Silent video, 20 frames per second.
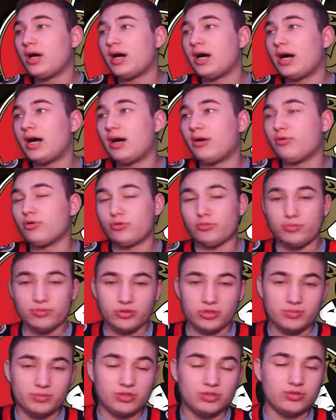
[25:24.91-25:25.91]
we're going
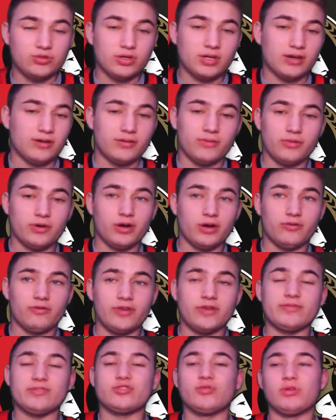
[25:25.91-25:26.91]
to be doing our
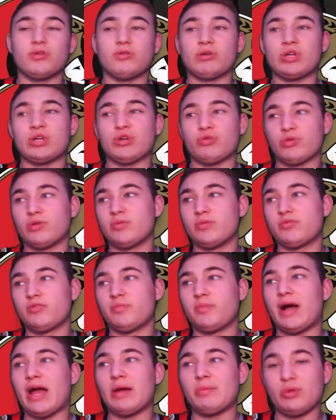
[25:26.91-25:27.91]
FIFA 21 career mode with
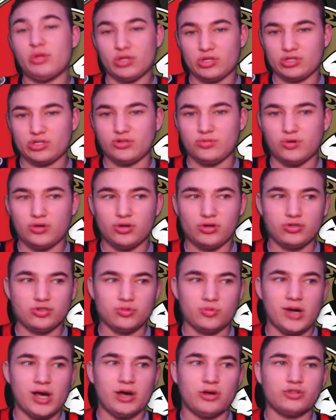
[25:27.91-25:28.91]
Bayern Munich tomorrow as
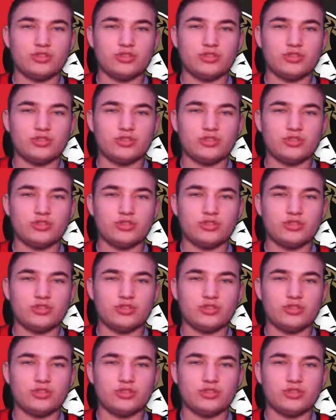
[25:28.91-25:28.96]
well.